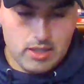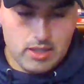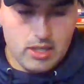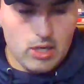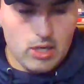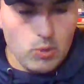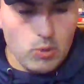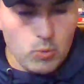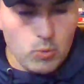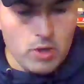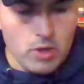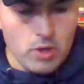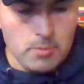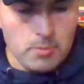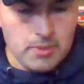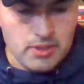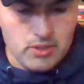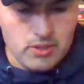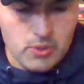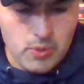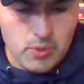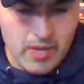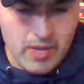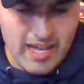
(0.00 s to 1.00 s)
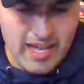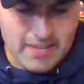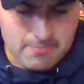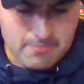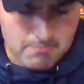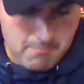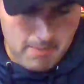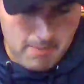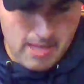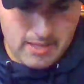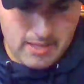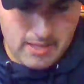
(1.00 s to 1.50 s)
A woman who had
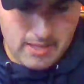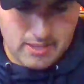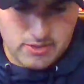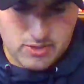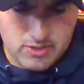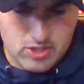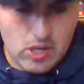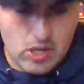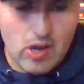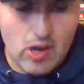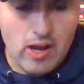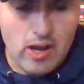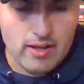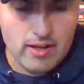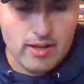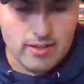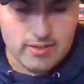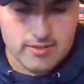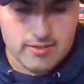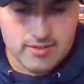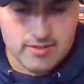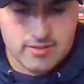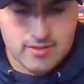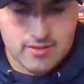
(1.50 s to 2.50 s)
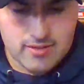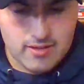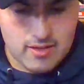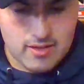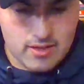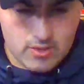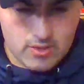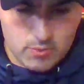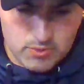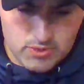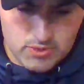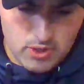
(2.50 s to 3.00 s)
many dogs
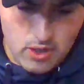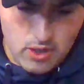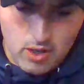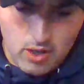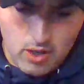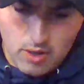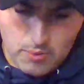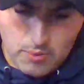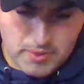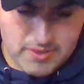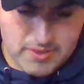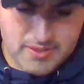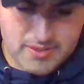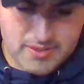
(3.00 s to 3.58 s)
was always